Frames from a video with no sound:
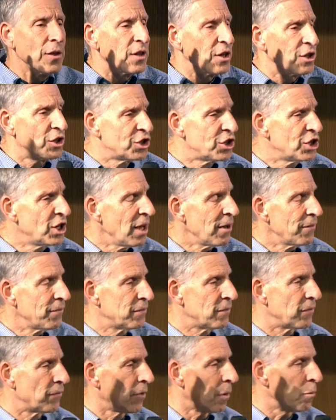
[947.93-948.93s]
the
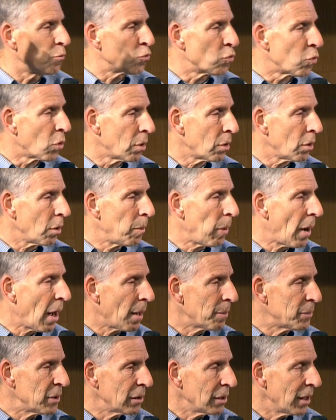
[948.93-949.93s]
shift from rural
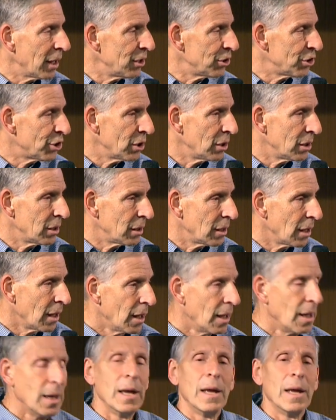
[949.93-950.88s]
population